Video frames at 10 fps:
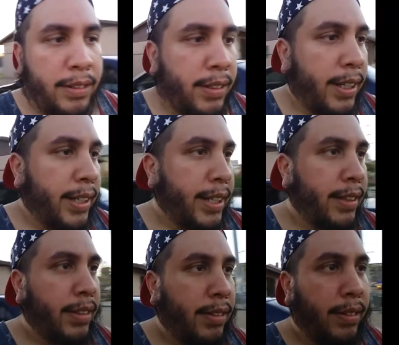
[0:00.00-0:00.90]
just kind of
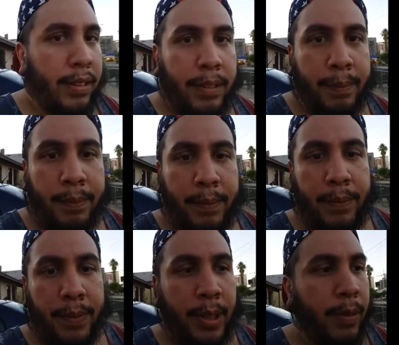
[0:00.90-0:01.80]
get this uh,
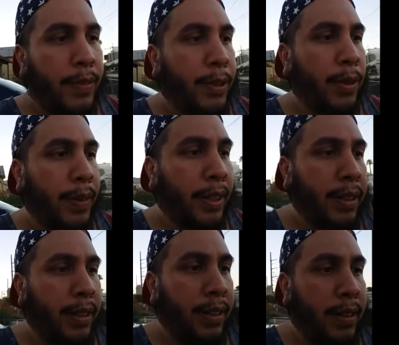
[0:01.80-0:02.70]
video review going
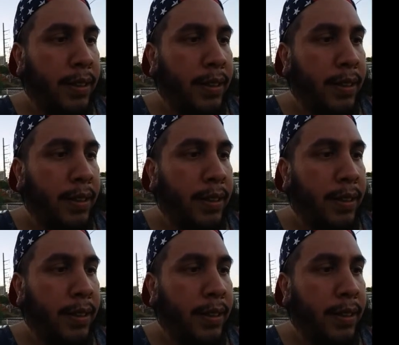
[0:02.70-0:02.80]
on.